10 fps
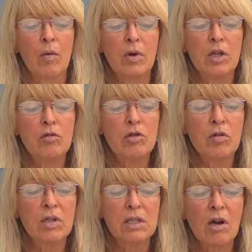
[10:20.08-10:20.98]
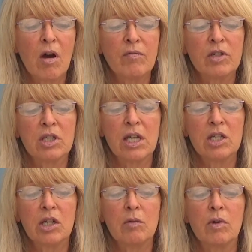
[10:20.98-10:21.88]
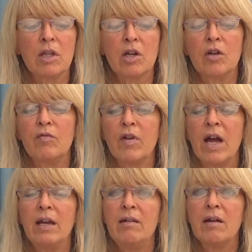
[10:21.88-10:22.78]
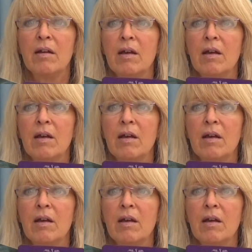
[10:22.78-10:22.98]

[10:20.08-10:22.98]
when you do this conversation with a good friend